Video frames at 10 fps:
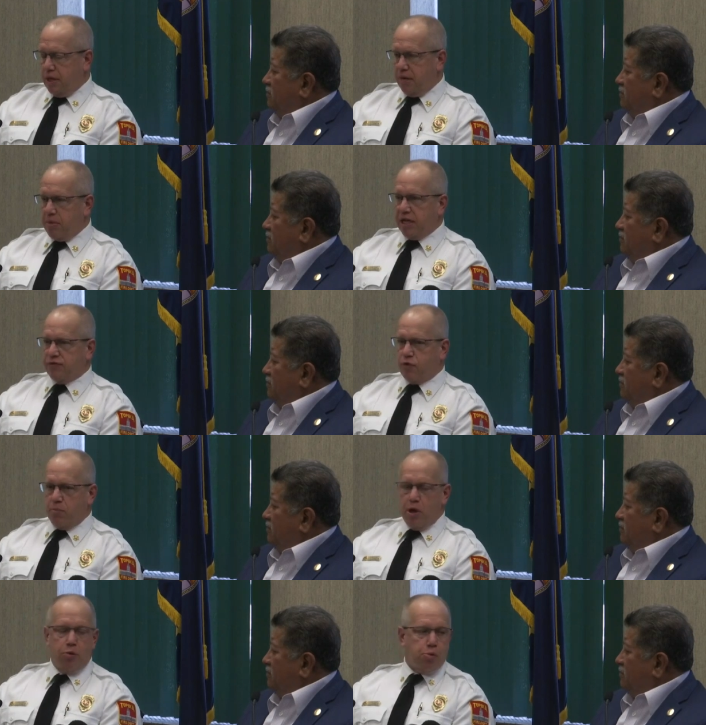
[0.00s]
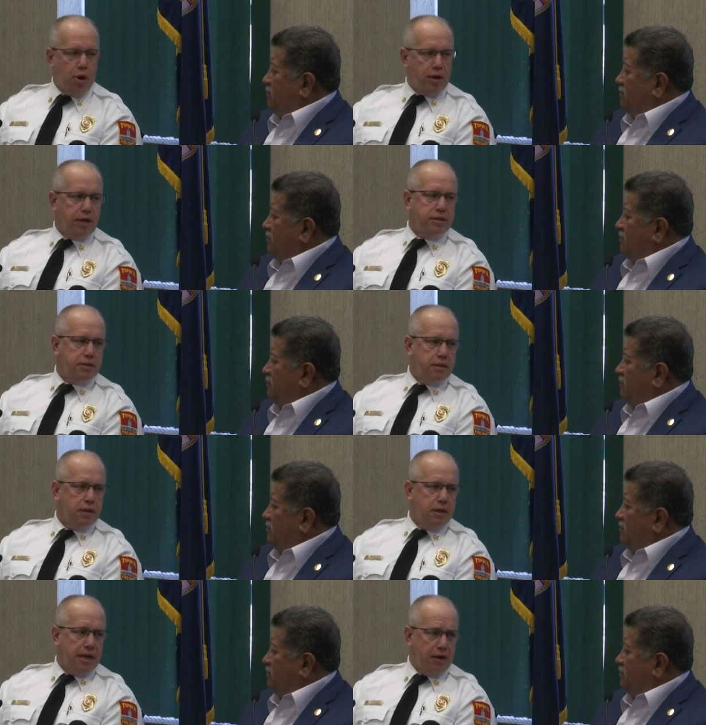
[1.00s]
Speaker 1: it makes for a better product
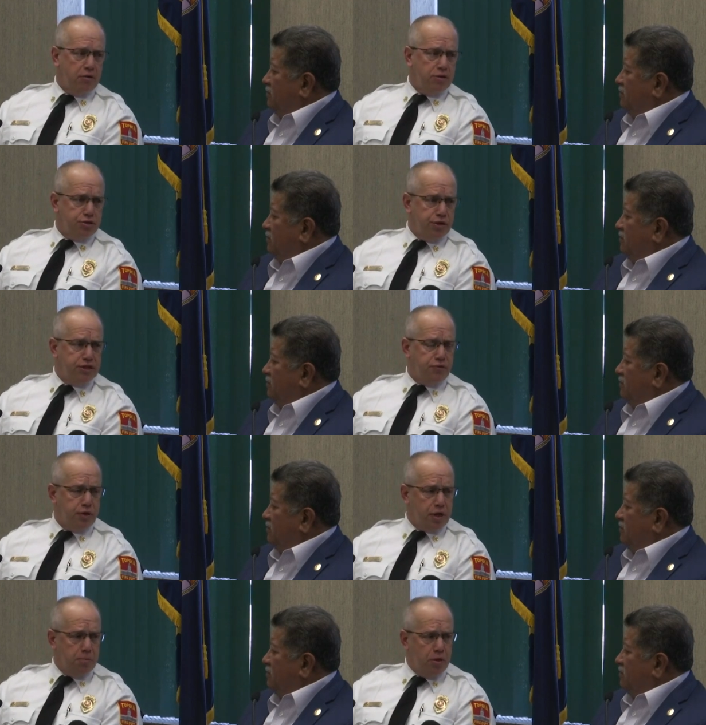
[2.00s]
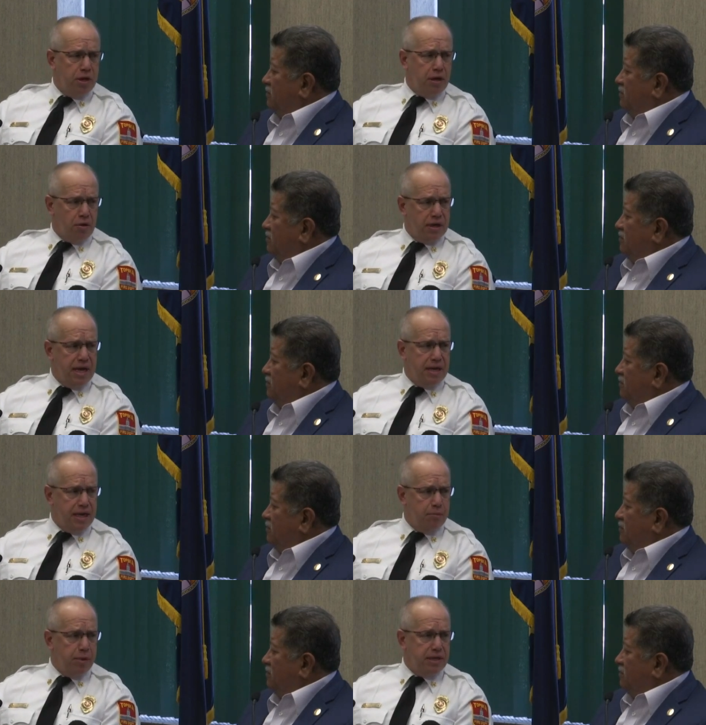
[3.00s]
out on the streets for the community on a
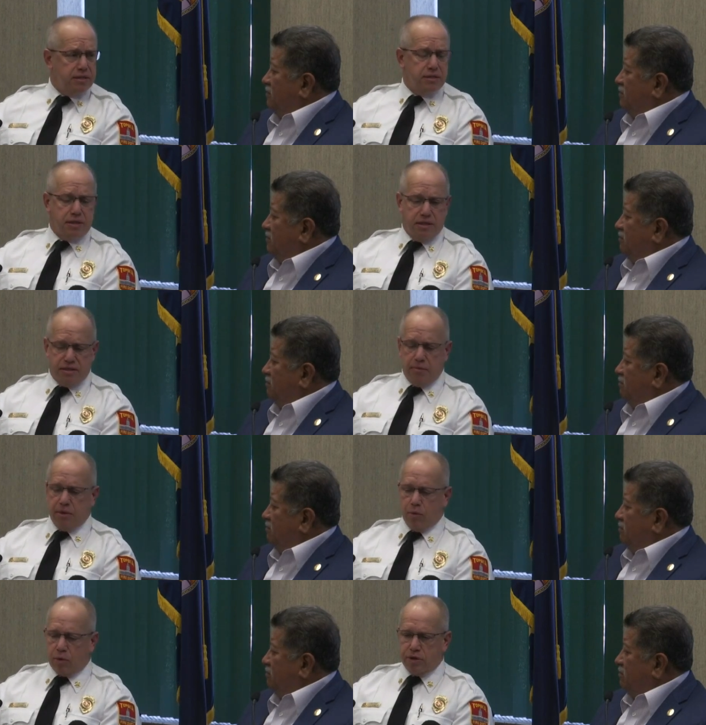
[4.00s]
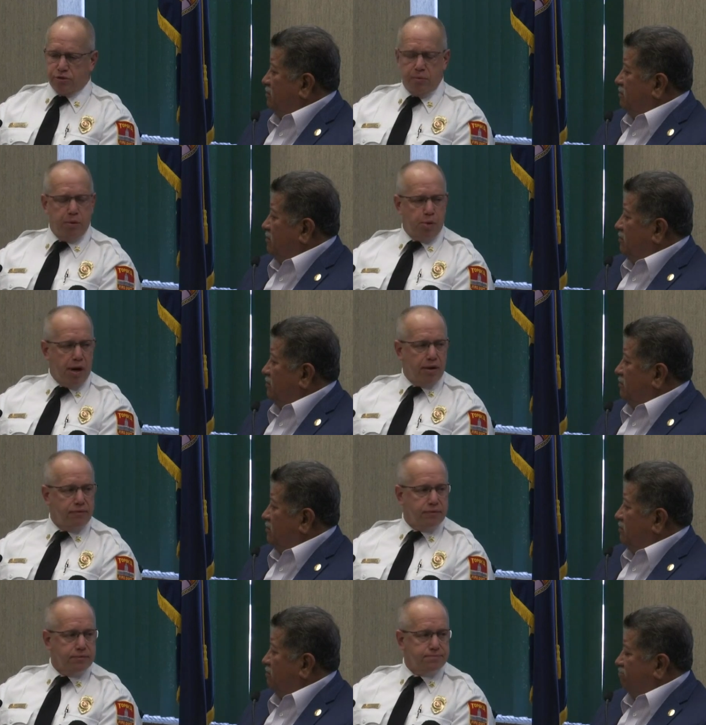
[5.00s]
day-to-day basis, and it's something that we're extremely proud
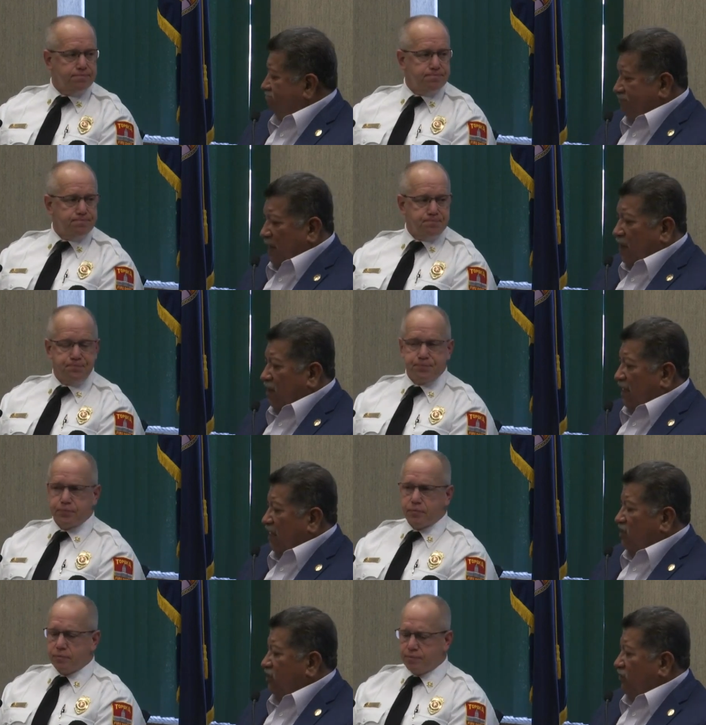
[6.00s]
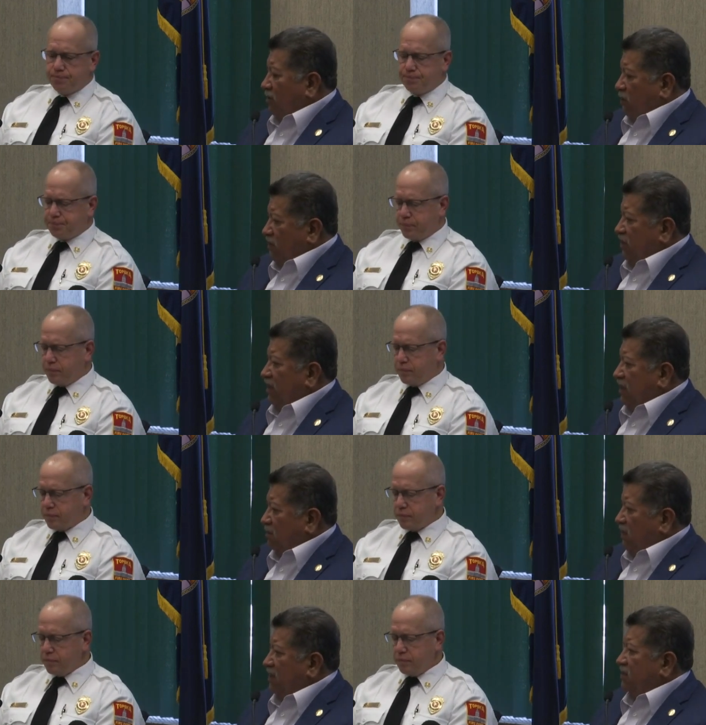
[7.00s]
Speaker 2: of. Mm. Thank you, Chief. I appreciate that
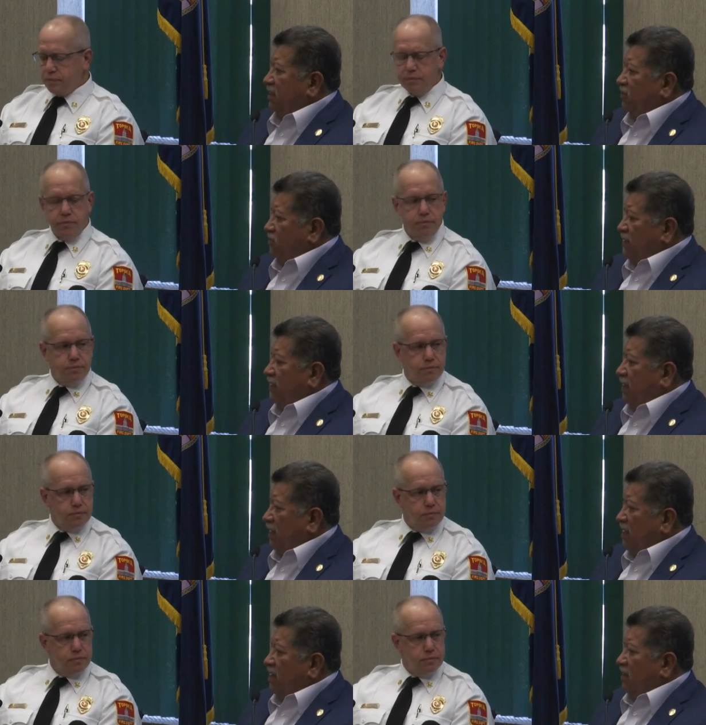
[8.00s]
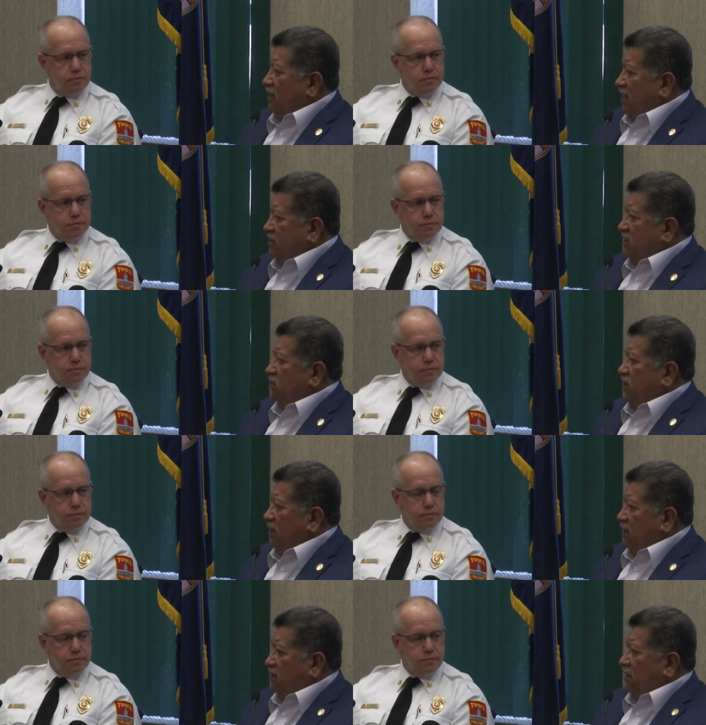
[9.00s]
because I do think that that's something
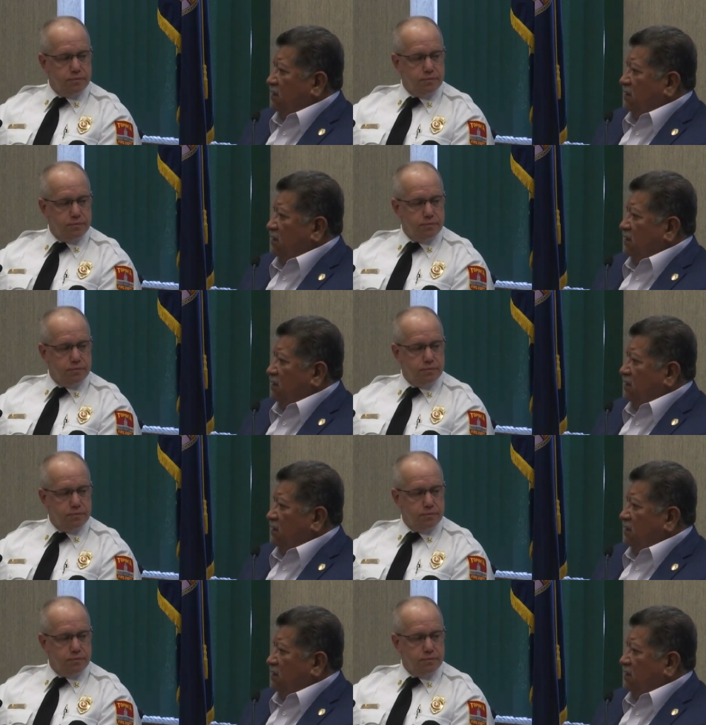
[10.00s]
that